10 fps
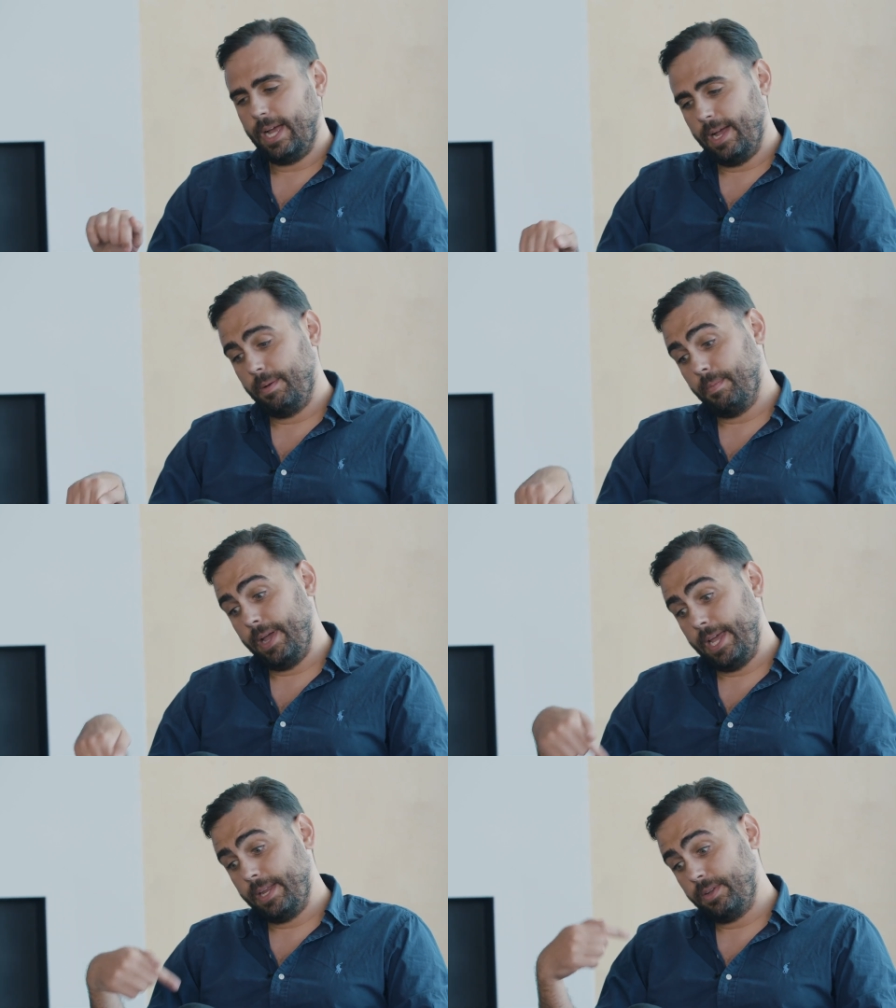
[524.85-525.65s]
Um,
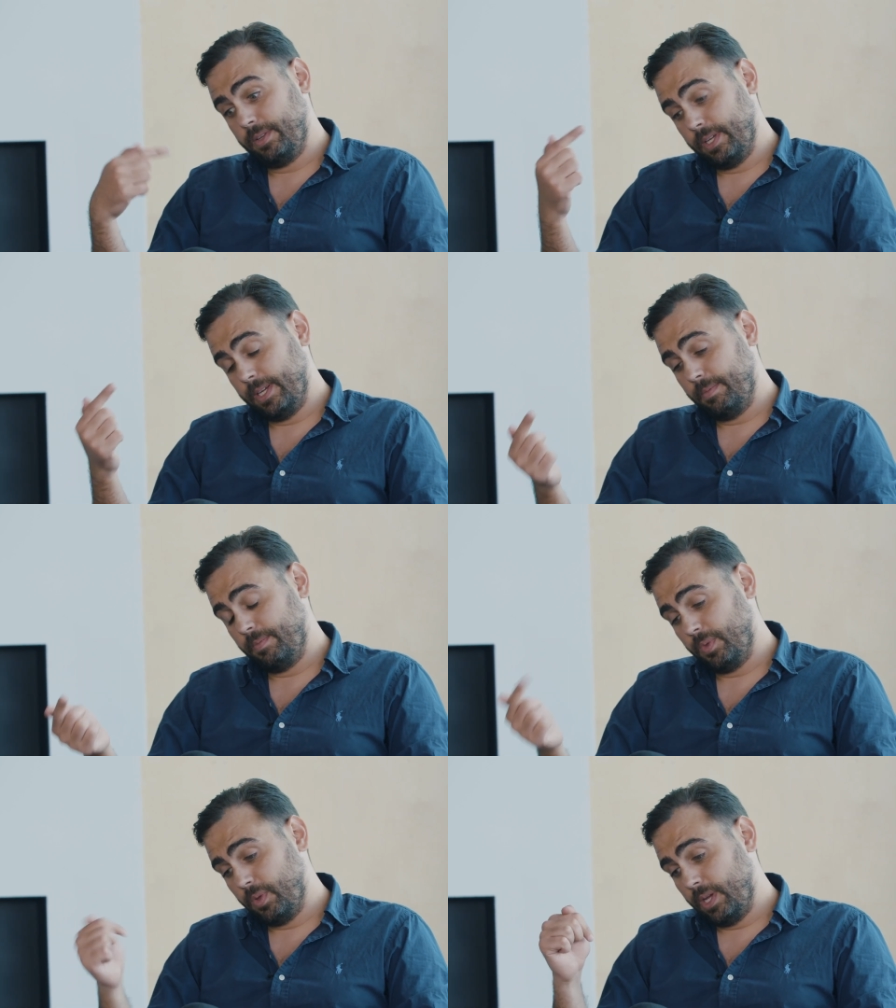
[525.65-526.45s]
and
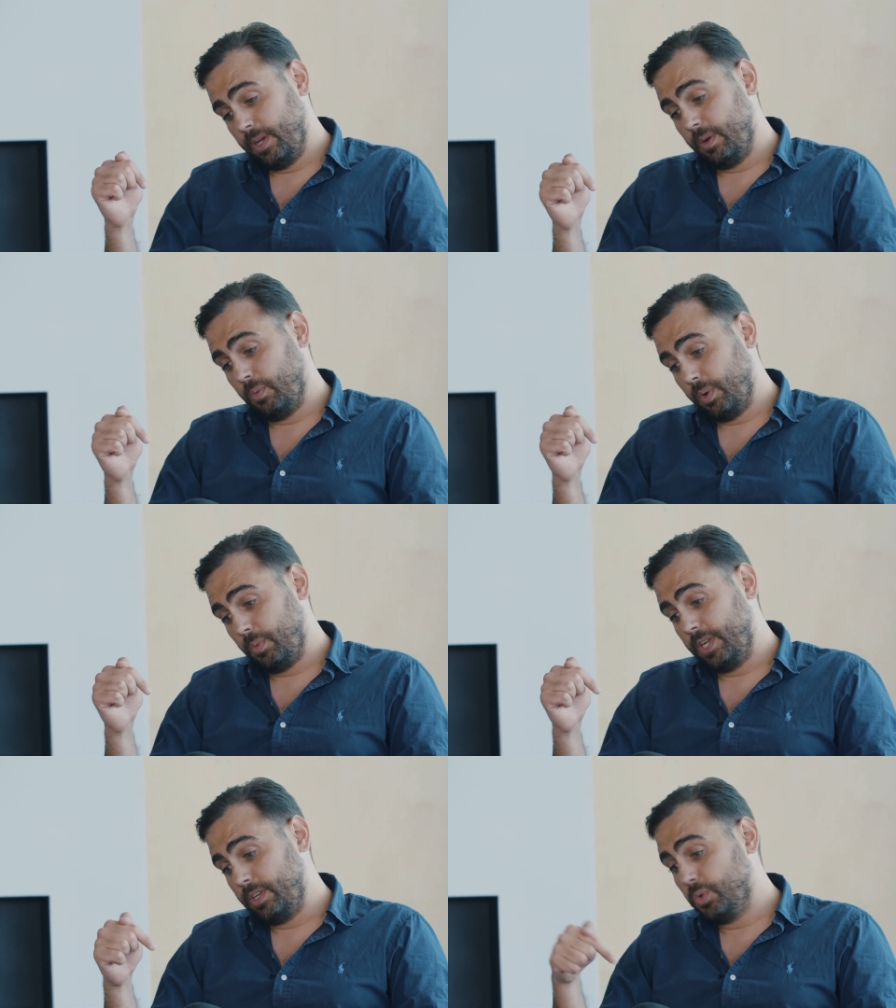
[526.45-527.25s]
um, uh, what
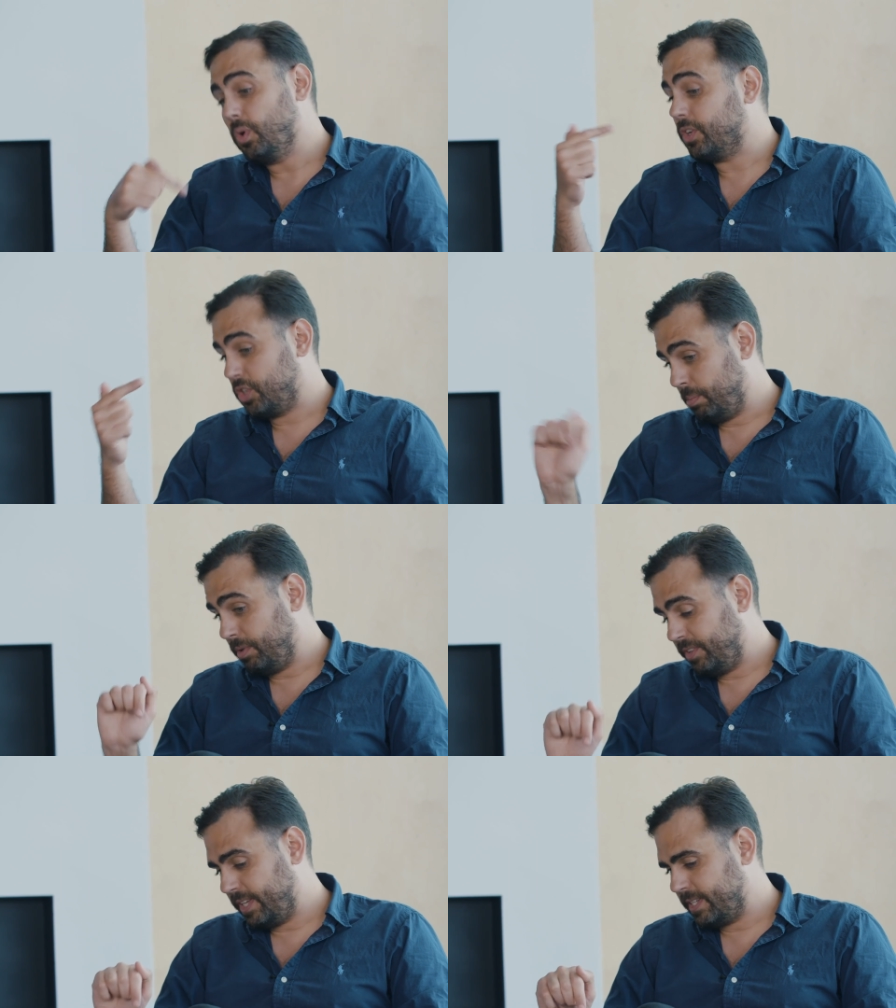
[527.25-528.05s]
we do on top
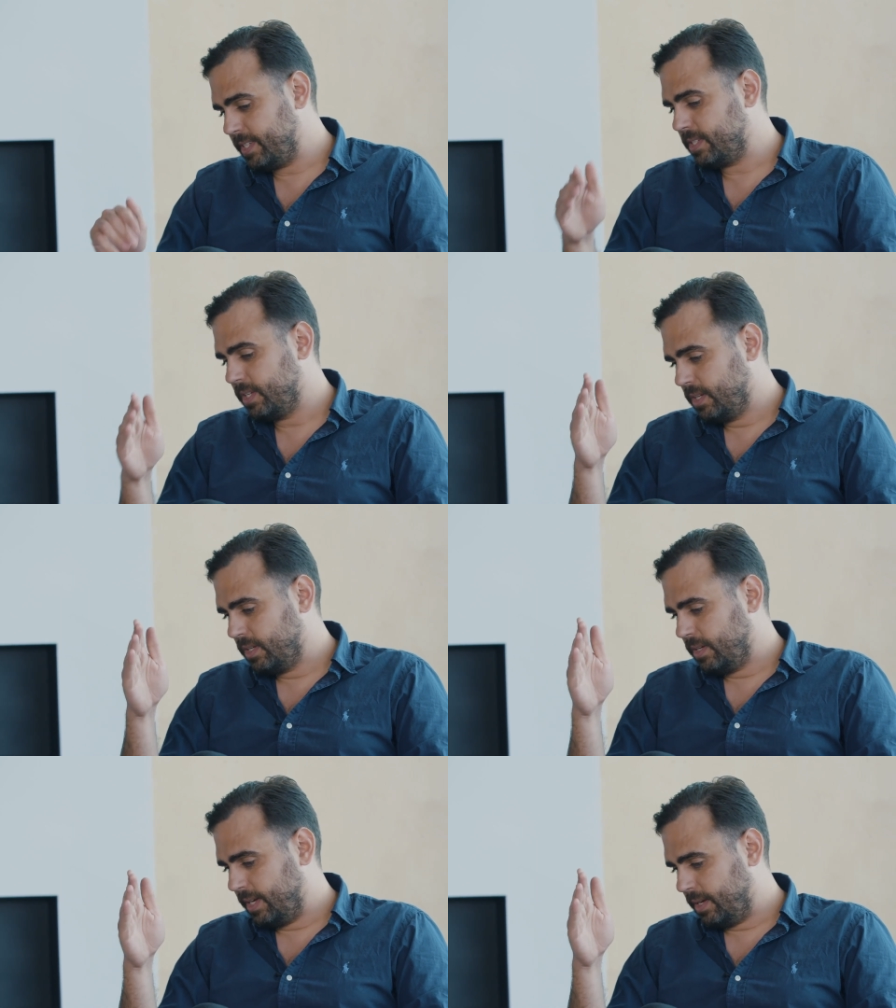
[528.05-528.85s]
of that is
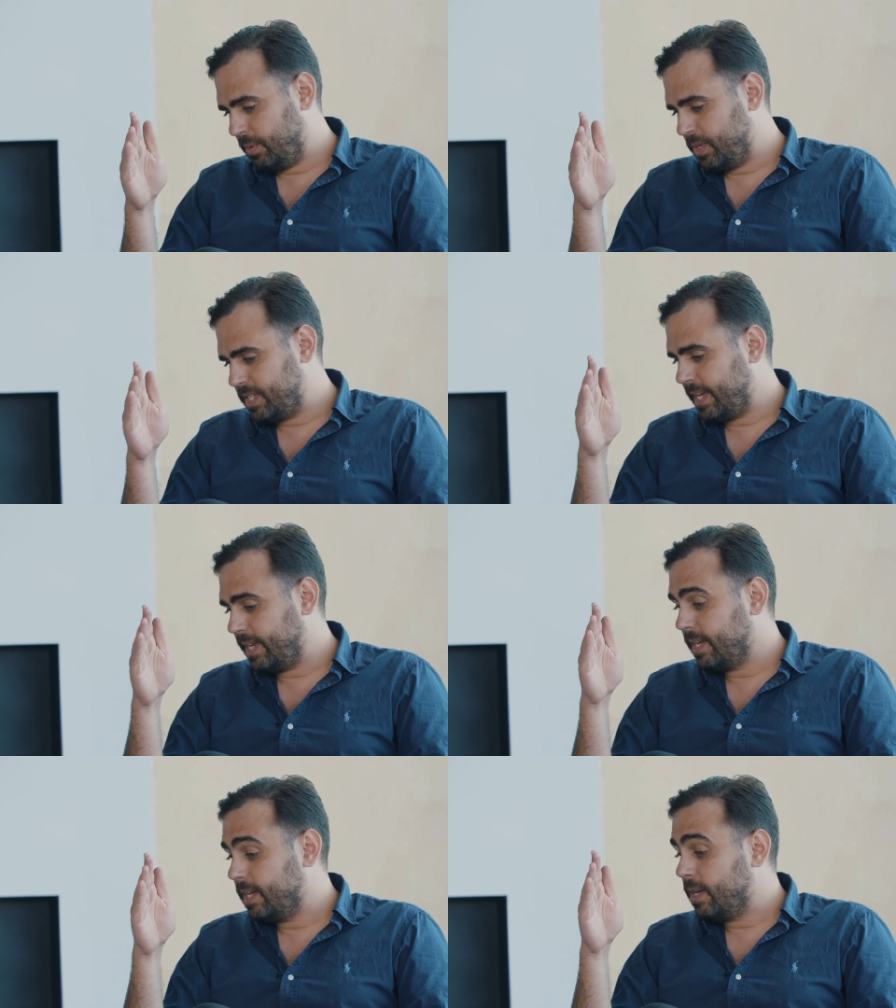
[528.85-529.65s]
uh, we
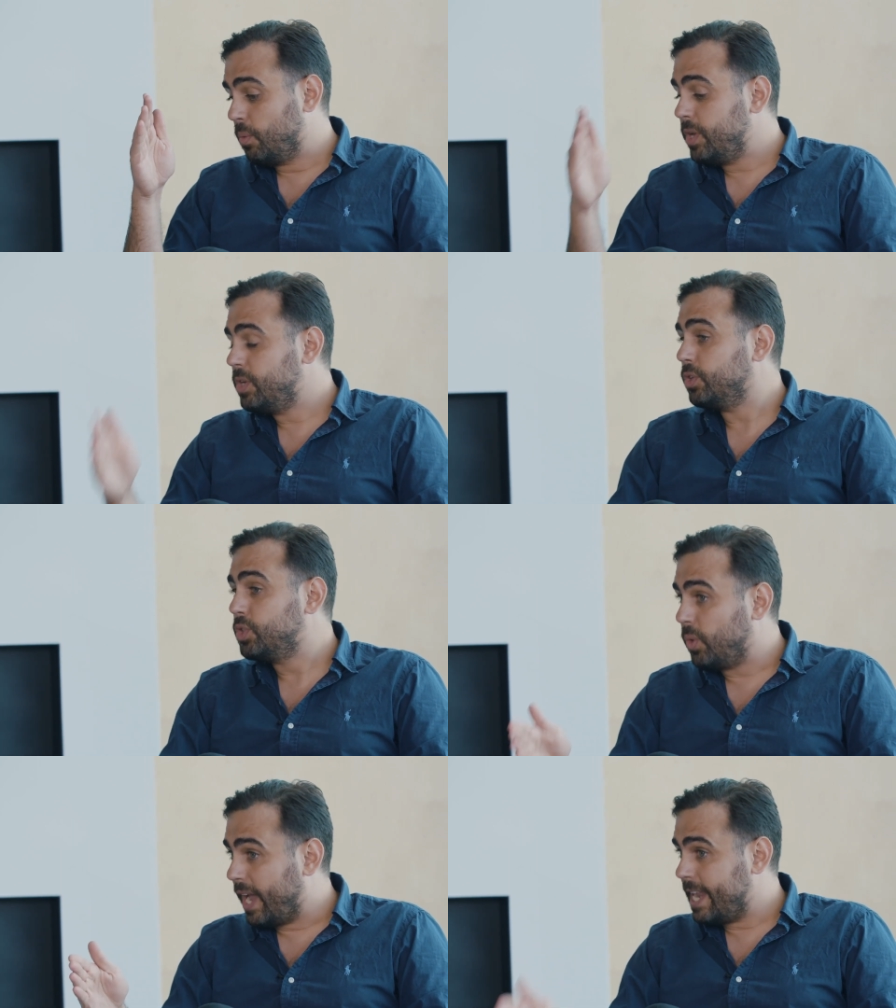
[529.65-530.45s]
say we
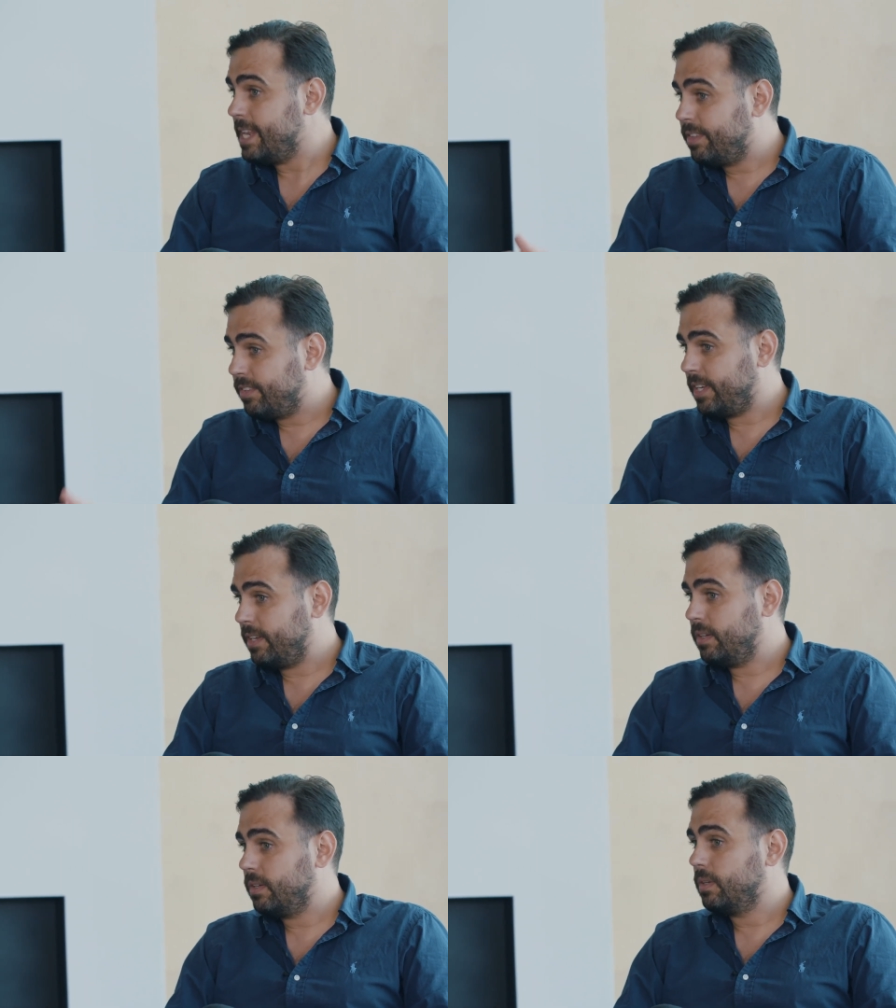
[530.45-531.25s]
don't do
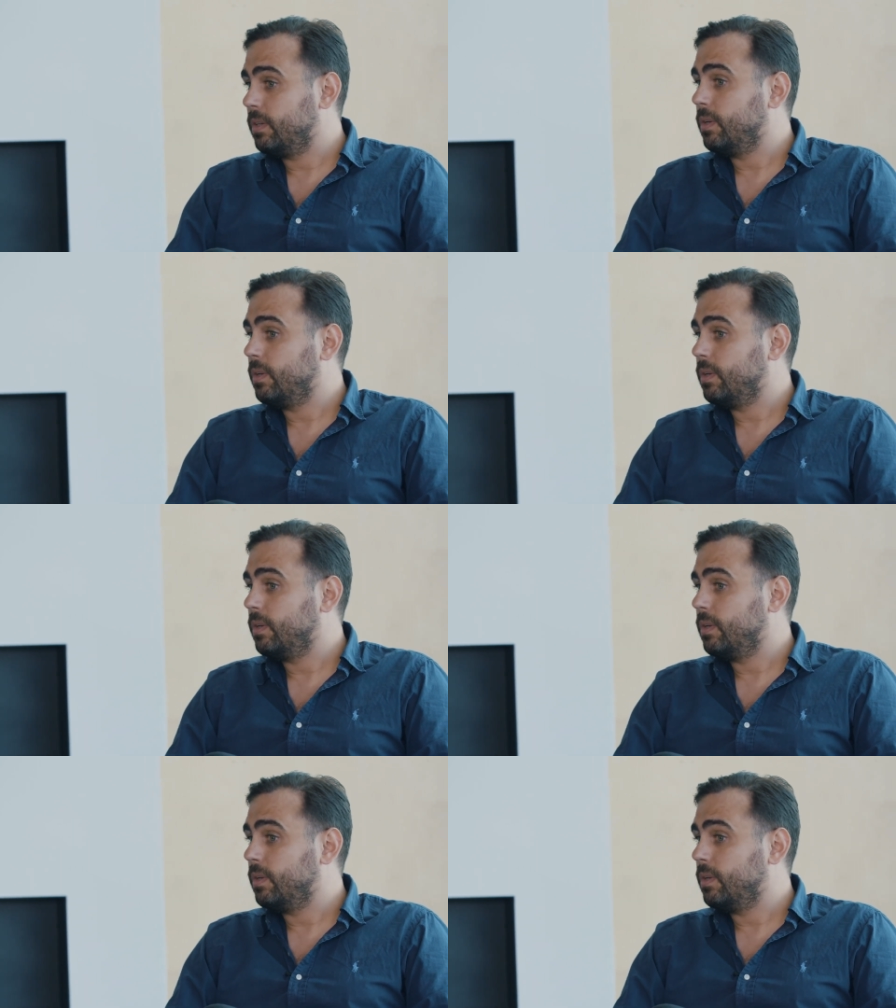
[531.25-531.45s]
anything